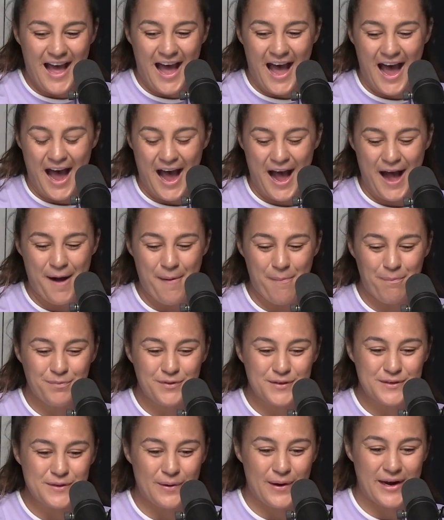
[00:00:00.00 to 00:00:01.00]
Um,
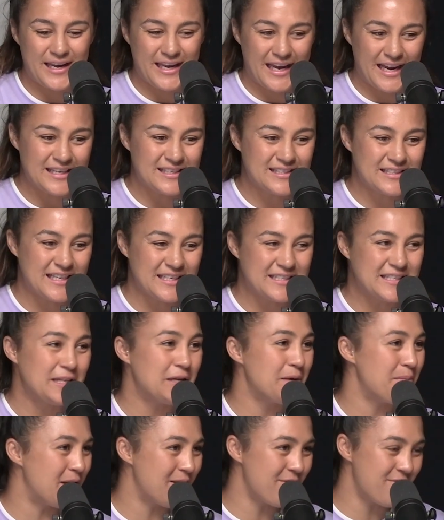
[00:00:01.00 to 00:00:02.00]
so I guess it's a
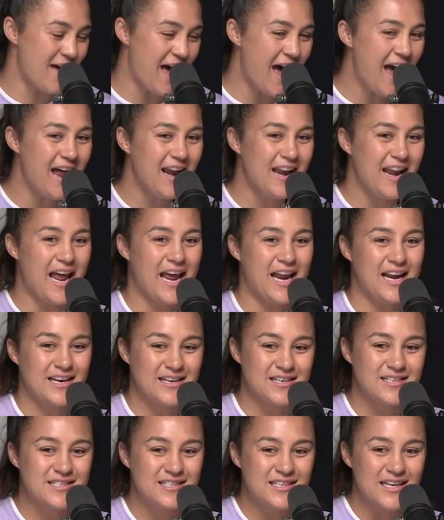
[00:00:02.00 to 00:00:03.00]
little bit of that,
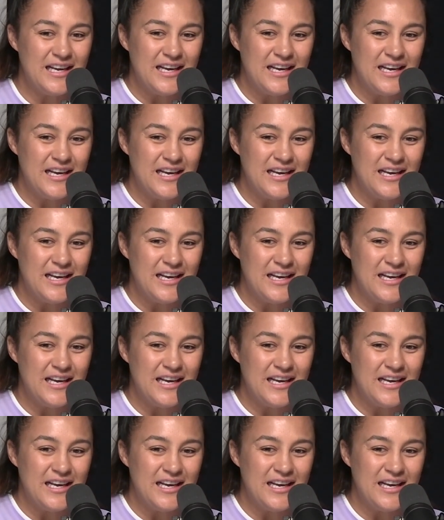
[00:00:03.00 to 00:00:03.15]
and